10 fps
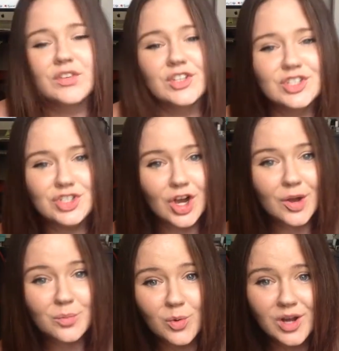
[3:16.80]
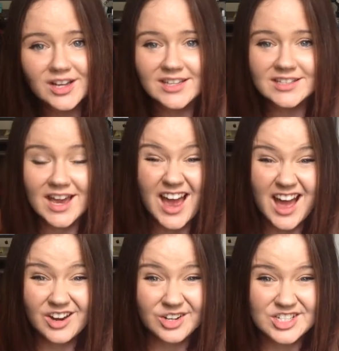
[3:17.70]
first job was
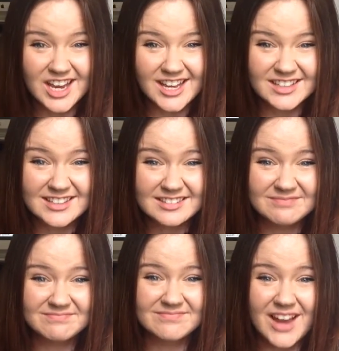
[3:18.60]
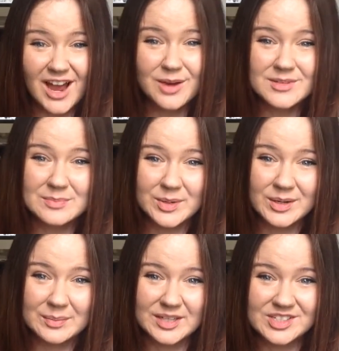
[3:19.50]
Hungry Jack's. I was a
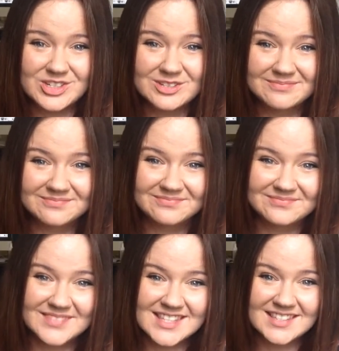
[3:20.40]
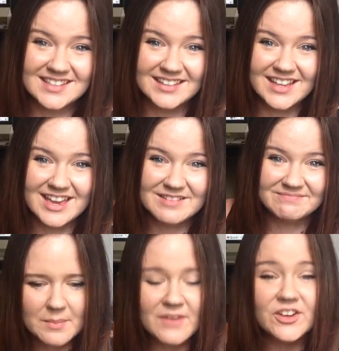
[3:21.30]
burger bitch. Still
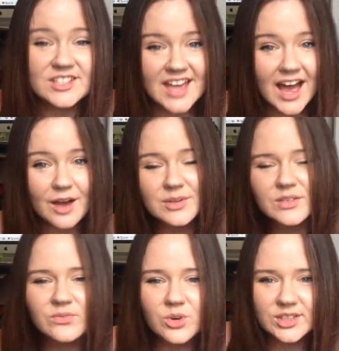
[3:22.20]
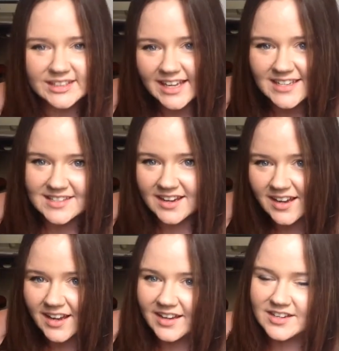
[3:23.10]
am. My first car was a Ford
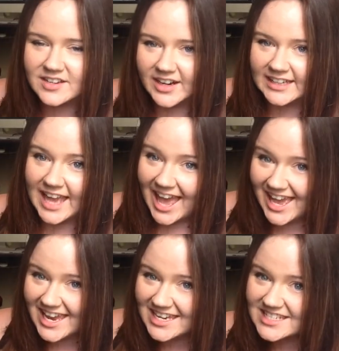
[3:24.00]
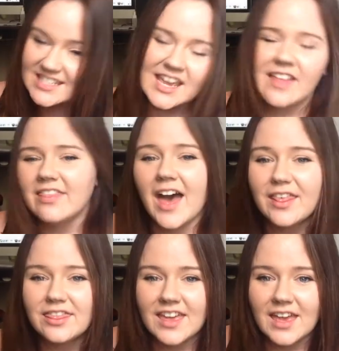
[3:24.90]
Laser 98.
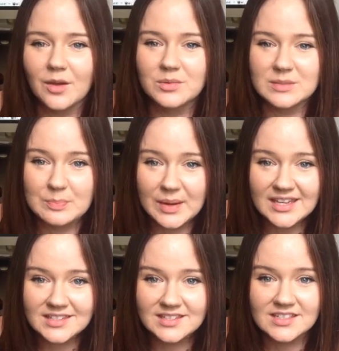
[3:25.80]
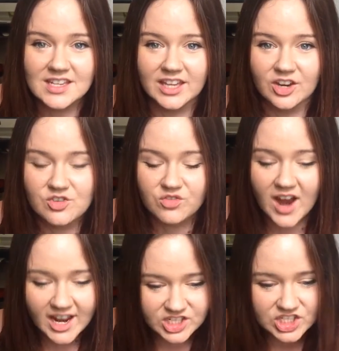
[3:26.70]
That thing was a beast until I
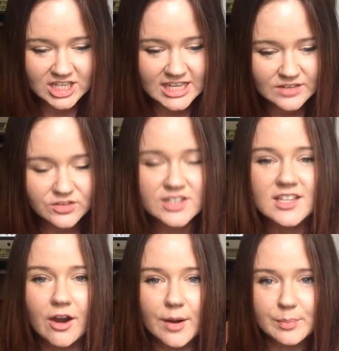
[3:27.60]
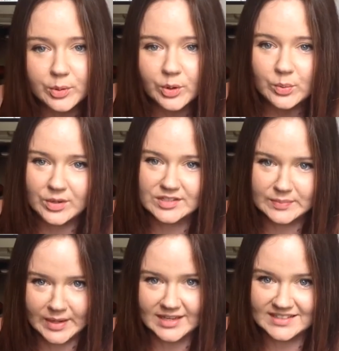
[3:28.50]
crashed it. First car I bought was
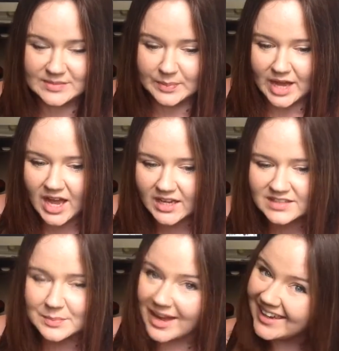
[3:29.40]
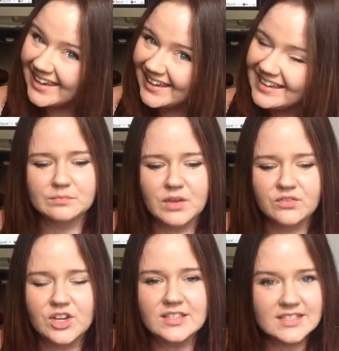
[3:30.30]
my Sparky. My
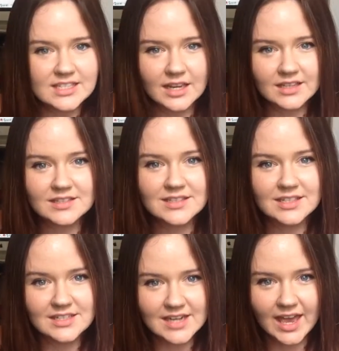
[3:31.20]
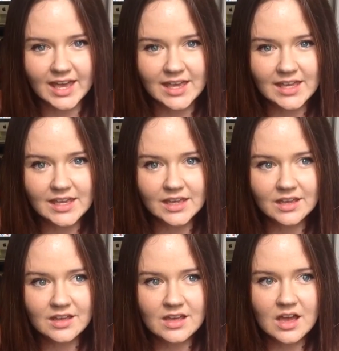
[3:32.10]
first text today,
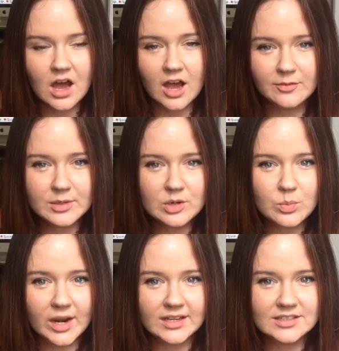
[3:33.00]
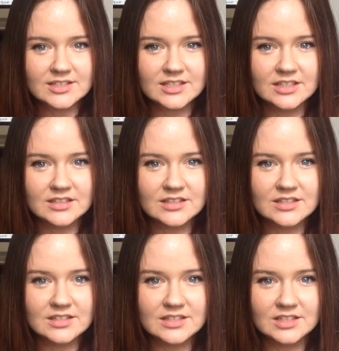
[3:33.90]
I've been awake since
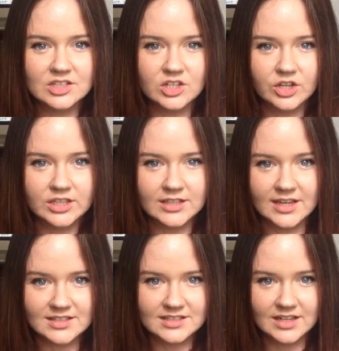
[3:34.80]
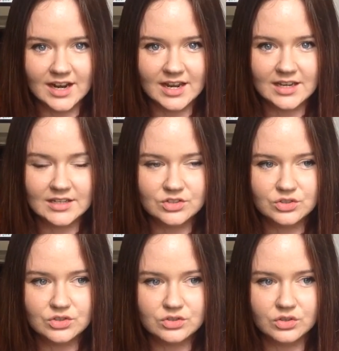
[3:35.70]
6 o'clock yesterday.
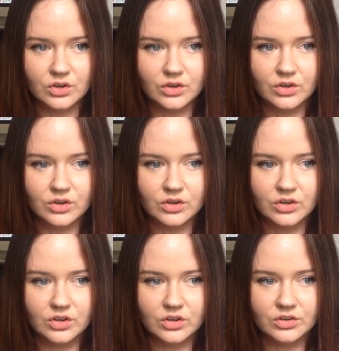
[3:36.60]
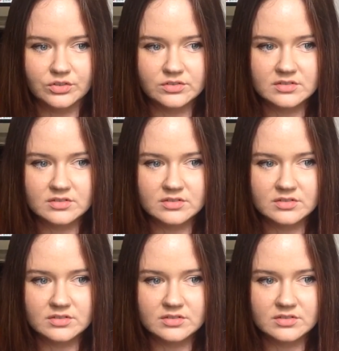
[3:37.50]
So